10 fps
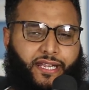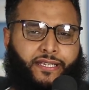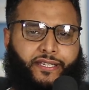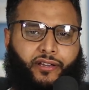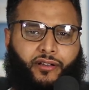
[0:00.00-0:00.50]

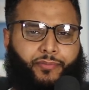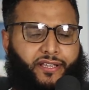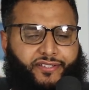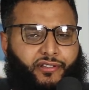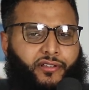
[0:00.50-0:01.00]
India,
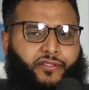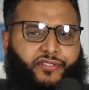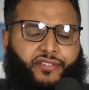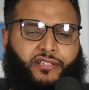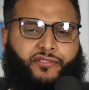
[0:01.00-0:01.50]
Pakistan, and
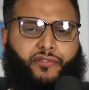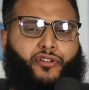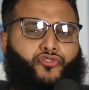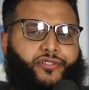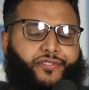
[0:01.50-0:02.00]
these kinds of
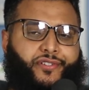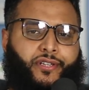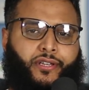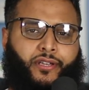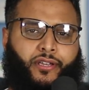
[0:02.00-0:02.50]
countries,
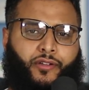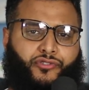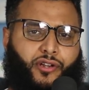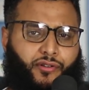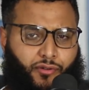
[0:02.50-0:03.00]

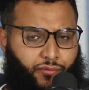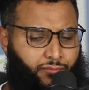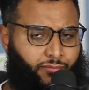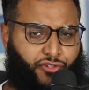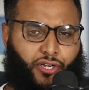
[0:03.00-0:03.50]
which I,
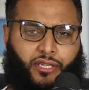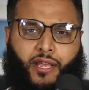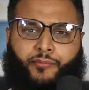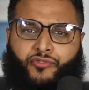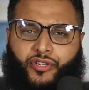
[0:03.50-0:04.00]
mashallah,